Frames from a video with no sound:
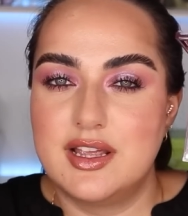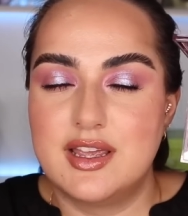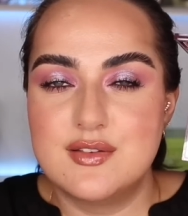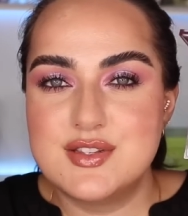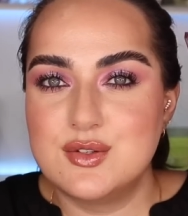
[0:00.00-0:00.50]
It
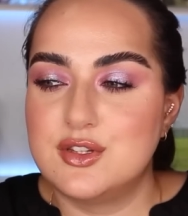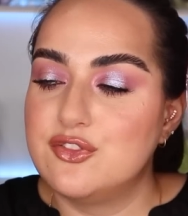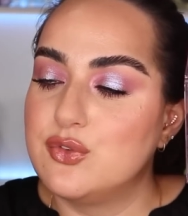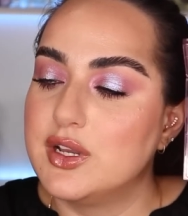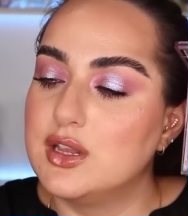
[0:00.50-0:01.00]
gives you
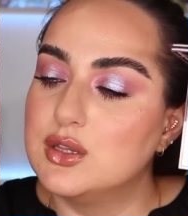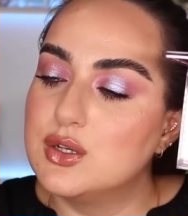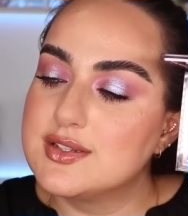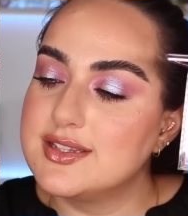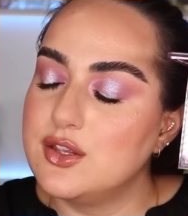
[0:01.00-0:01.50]
different
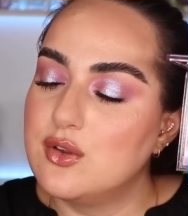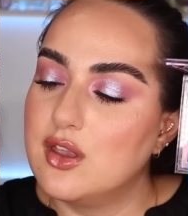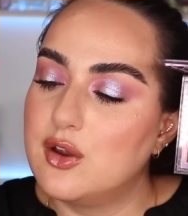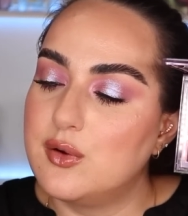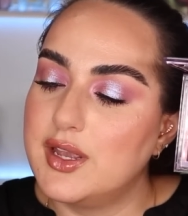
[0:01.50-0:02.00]
looks that you
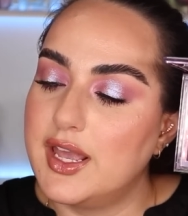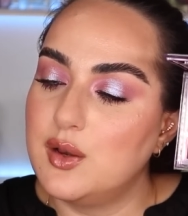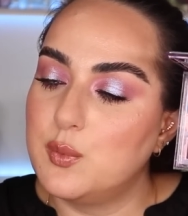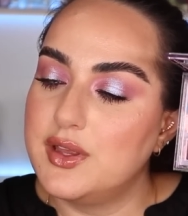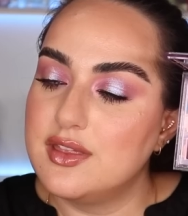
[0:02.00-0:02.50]
can
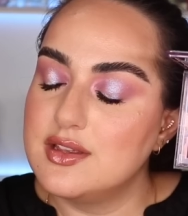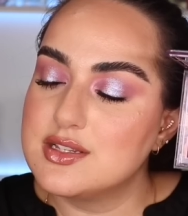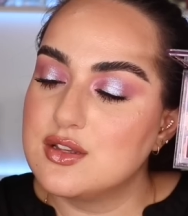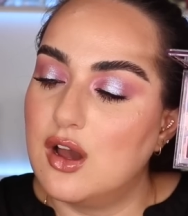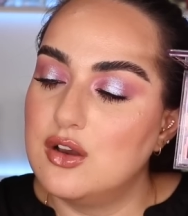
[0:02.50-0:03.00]
create with
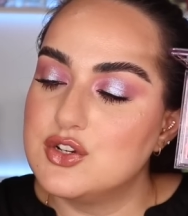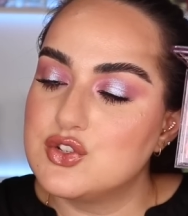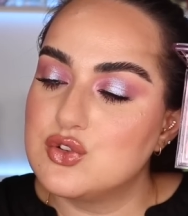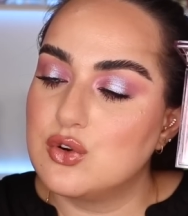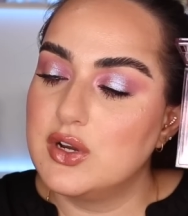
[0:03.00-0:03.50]
this color
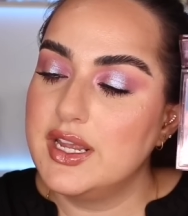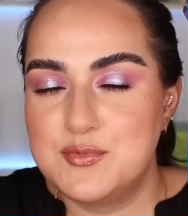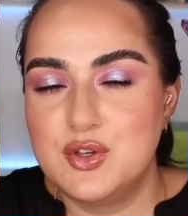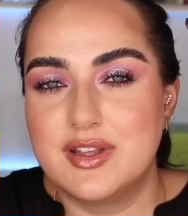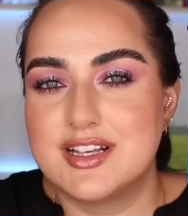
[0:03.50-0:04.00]
story.
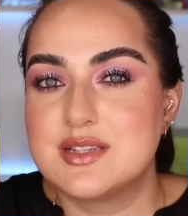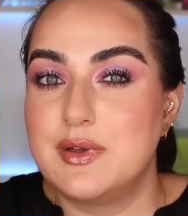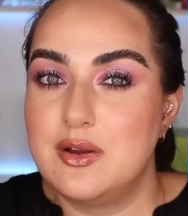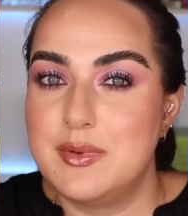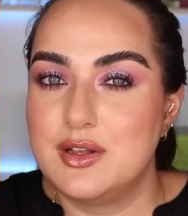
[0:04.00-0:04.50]
You can
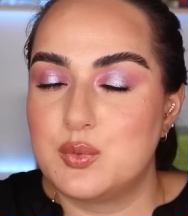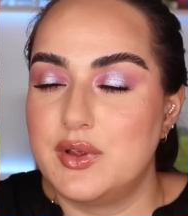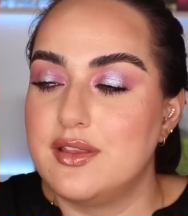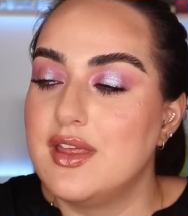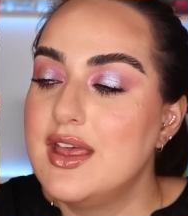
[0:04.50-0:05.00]
experiment
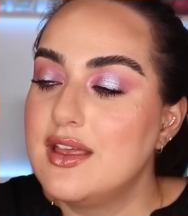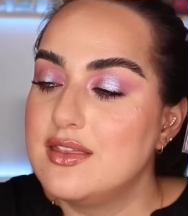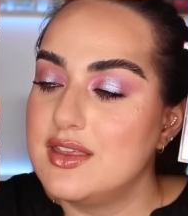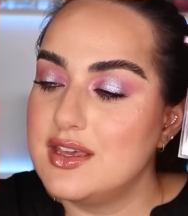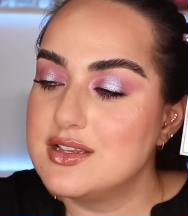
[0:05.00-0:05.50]
with
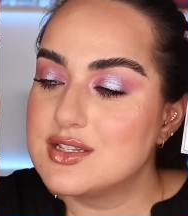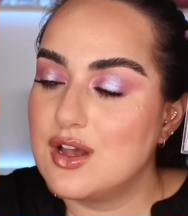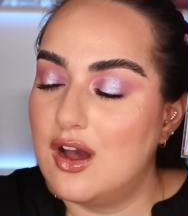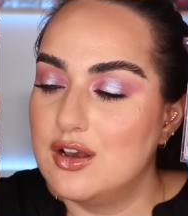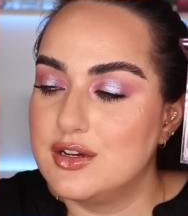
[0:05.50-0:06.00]
these
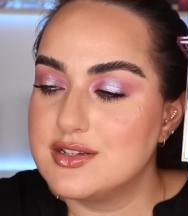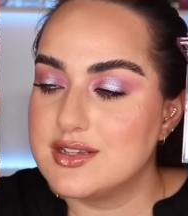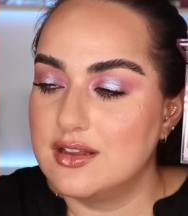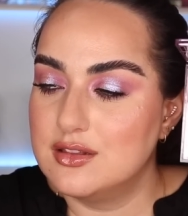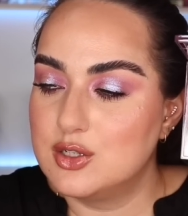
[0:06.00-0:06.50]

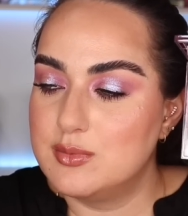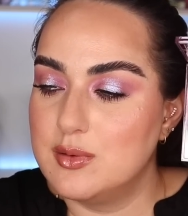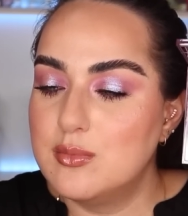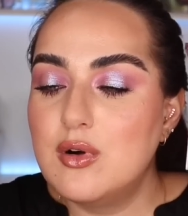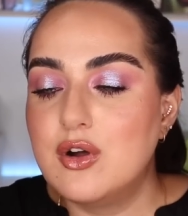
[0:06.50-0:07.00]
colors a little
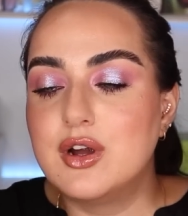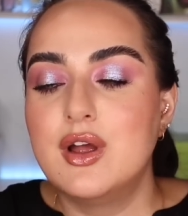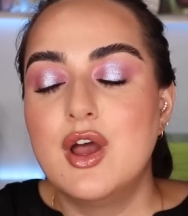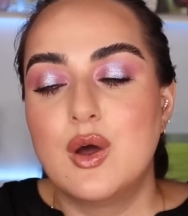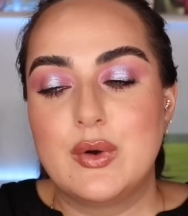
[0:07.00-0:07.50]
bit
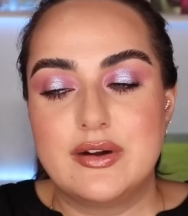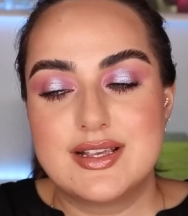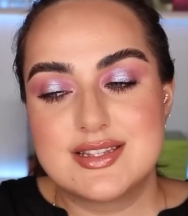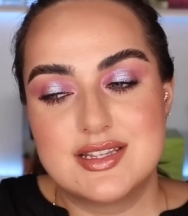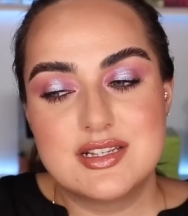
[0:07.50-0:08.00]
more,
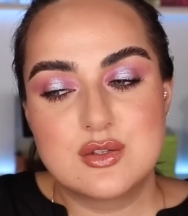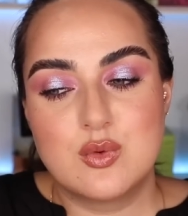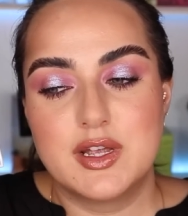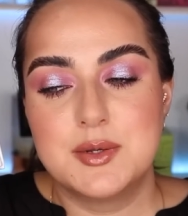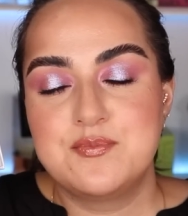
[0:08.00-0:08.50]
whereas this
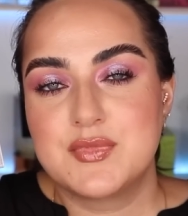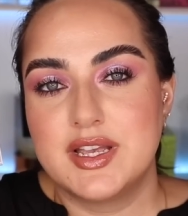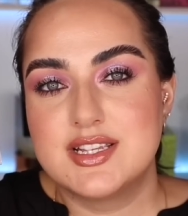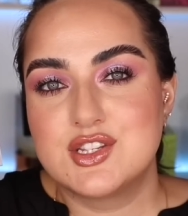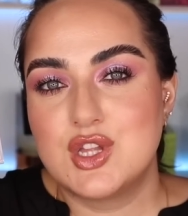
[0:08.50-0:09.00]
one
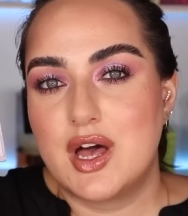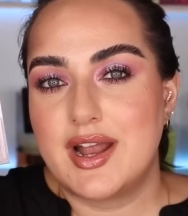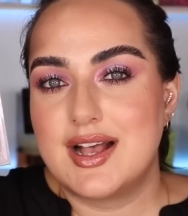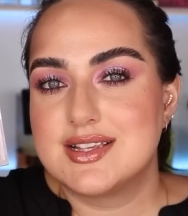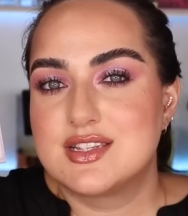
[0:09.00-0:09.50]
is not
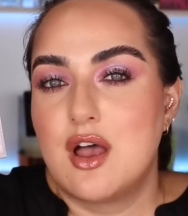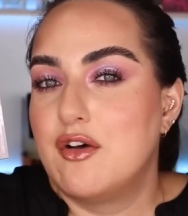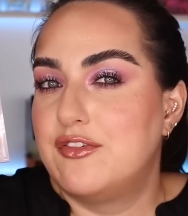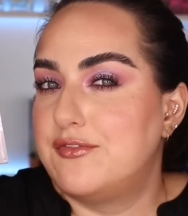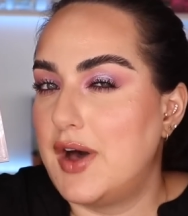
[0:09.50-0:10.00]
as
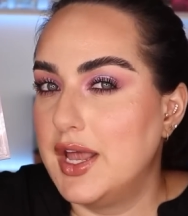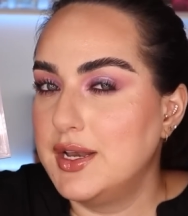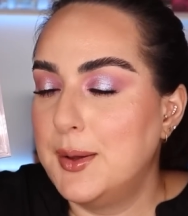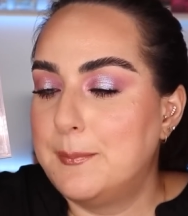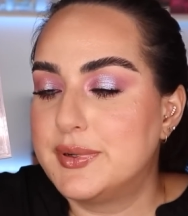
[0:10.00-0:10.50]

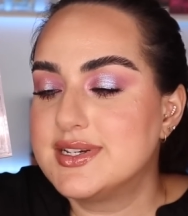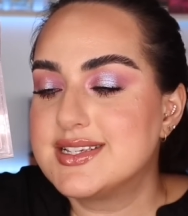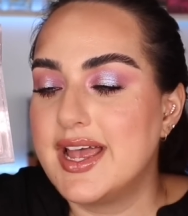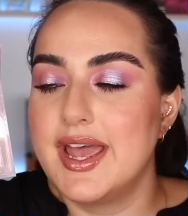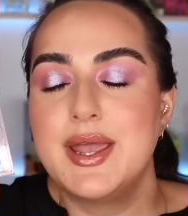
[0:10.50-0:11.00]
fun per
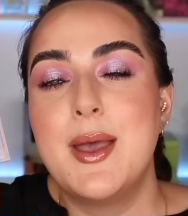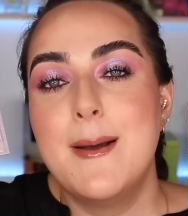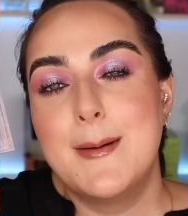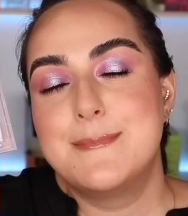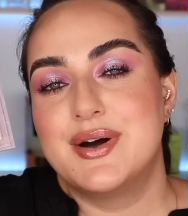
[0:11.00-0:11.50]
se,
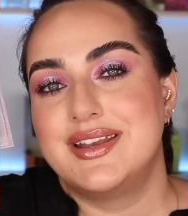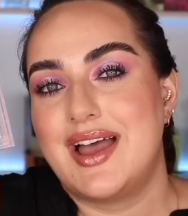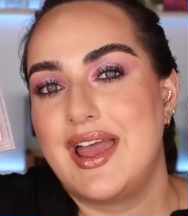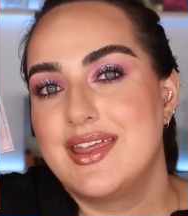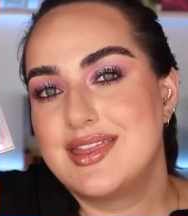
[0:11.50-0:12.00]

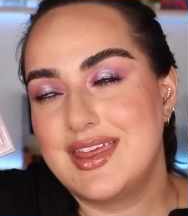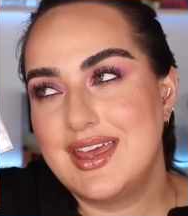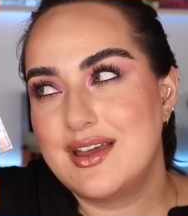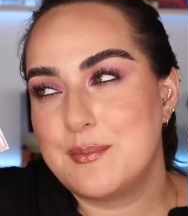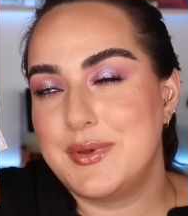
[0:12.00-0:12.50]
but I
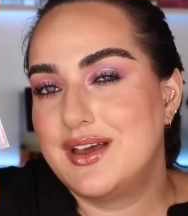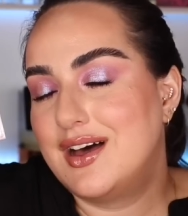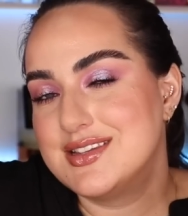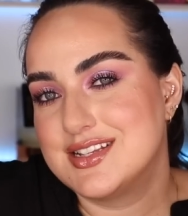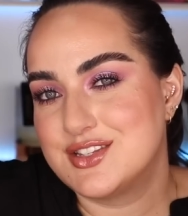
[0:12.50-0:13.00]
think
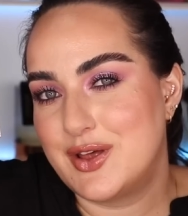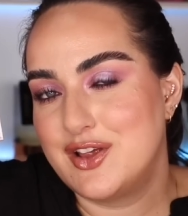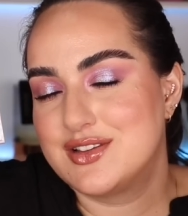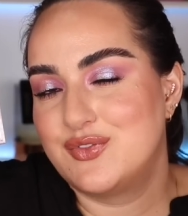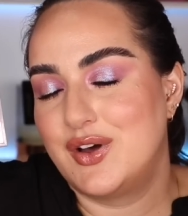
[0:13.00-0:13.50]
because it's not
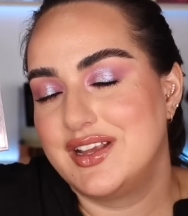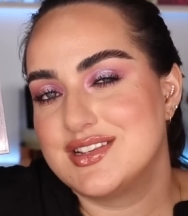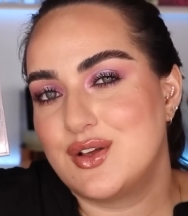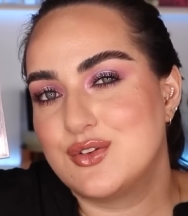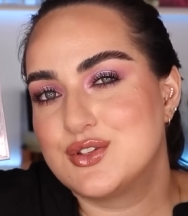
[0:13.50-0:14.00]
as fun,
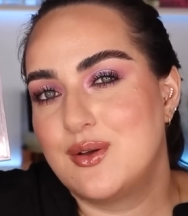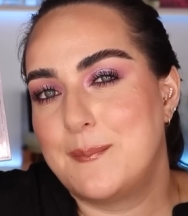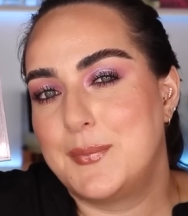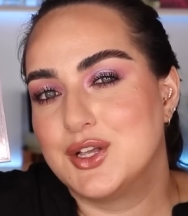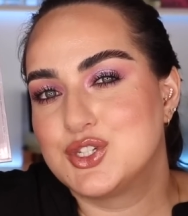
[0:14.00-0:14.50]
it's also
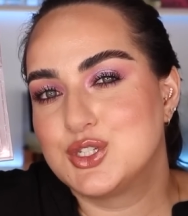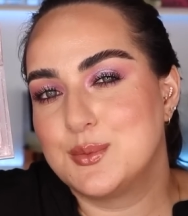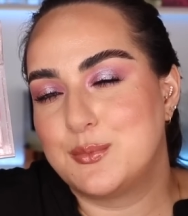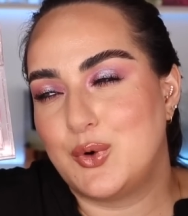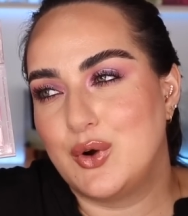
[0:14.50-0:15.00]

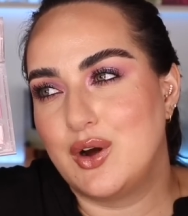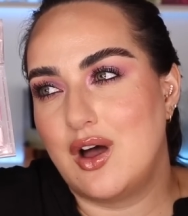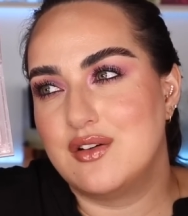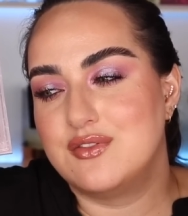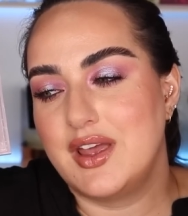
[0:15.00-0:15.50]
much more
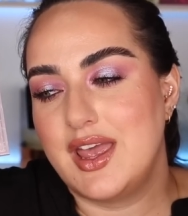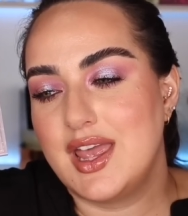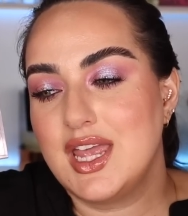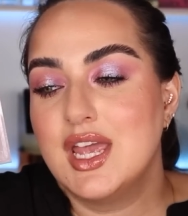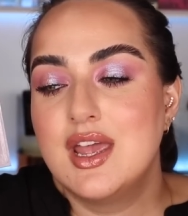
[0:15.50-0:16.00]
of
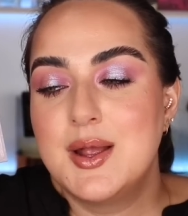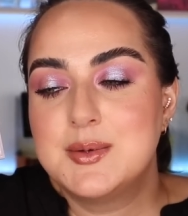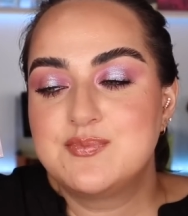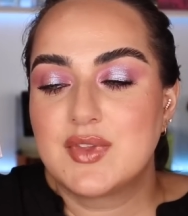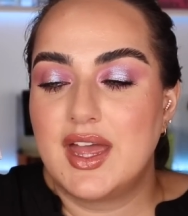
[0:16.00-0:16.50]
a
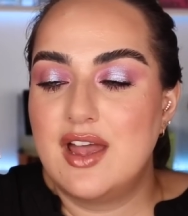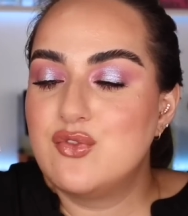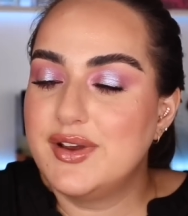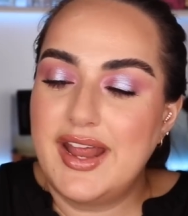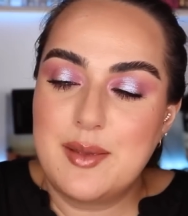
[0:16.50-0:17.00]

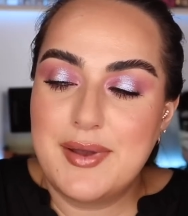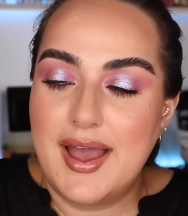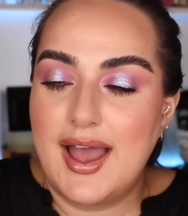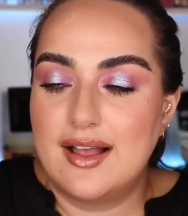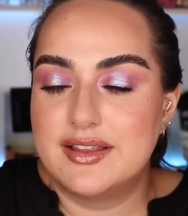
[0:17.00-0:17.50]
everyday
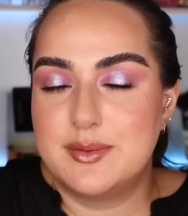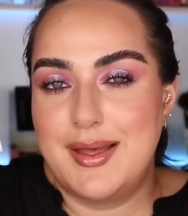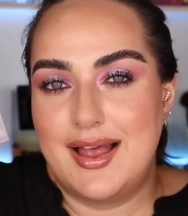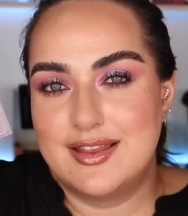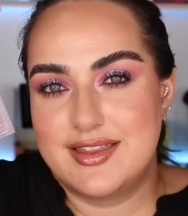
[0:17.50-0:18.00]
palette, a
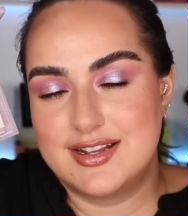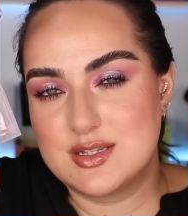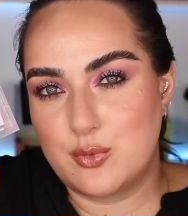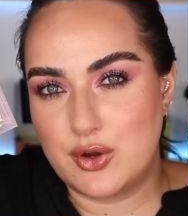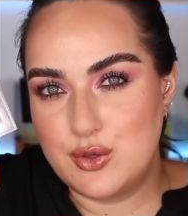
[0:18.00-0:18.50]
palette that
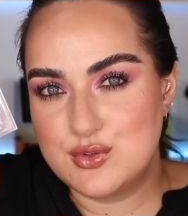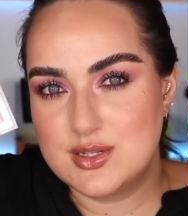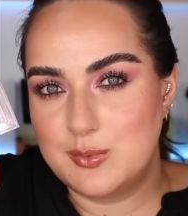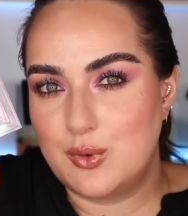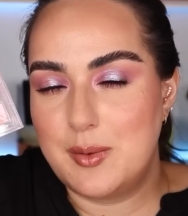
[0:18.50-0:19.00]
it's more
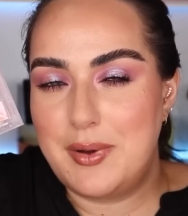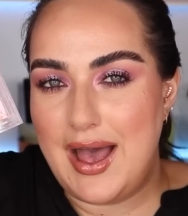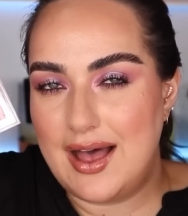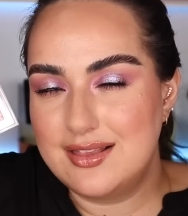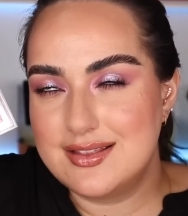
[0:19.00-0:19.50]
usable, a
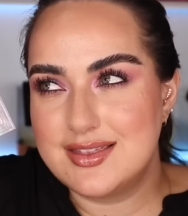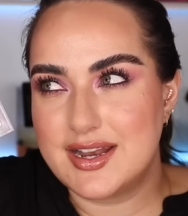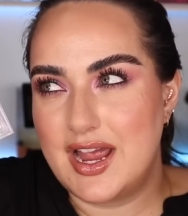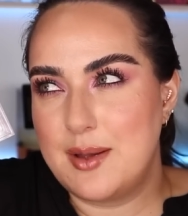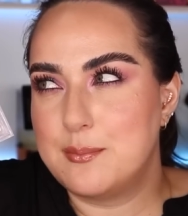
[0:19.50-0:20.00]
palette
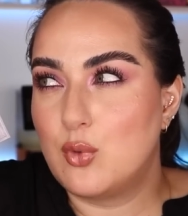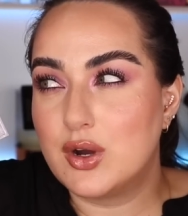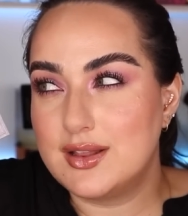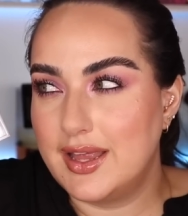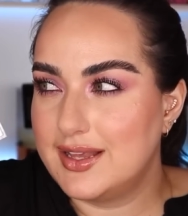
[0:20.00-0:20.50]
that I am
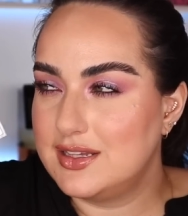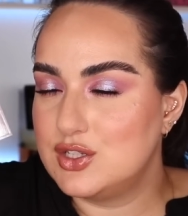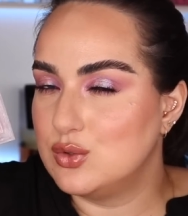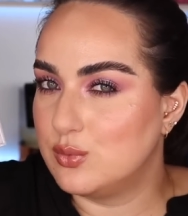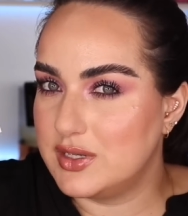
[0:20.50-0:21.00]
more likely
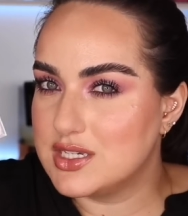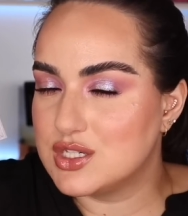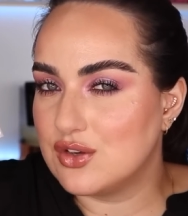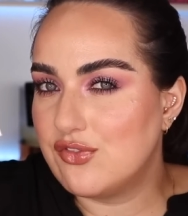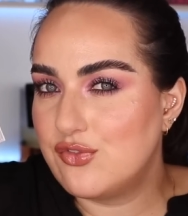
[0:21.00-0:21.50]
to
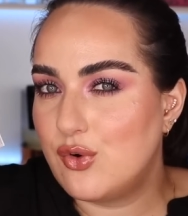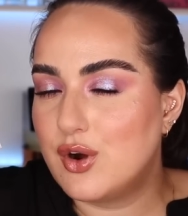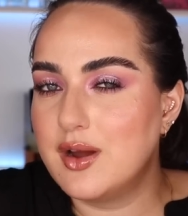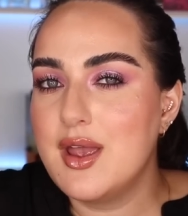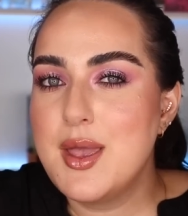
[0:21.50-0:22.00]
reach
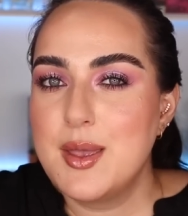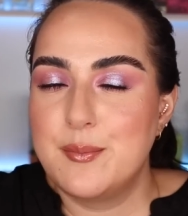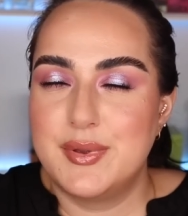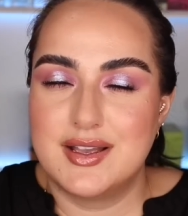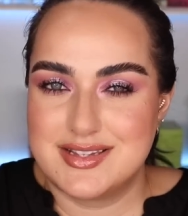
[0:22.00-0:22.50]
for
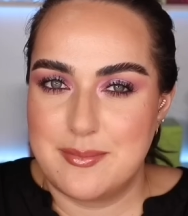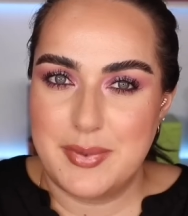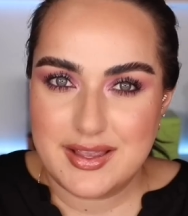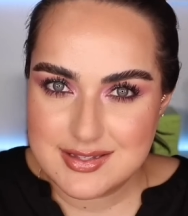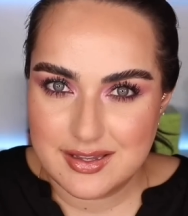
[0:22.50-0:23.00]
because I'm
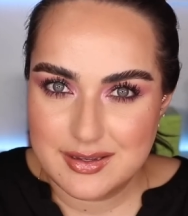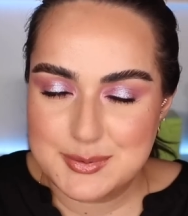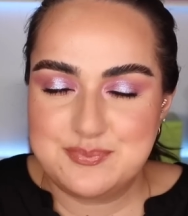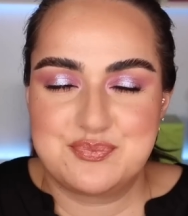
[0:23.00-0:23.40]
basic.